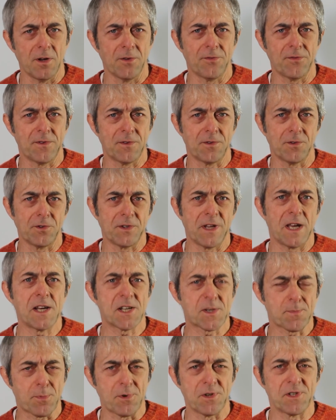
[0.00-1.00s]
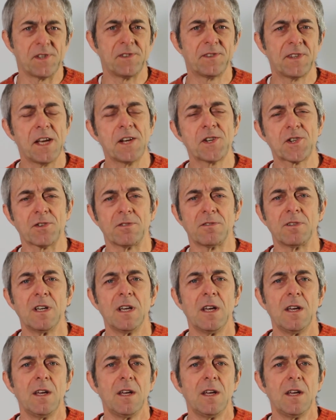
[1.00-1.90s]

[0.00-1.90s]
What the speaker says: of today's presentation.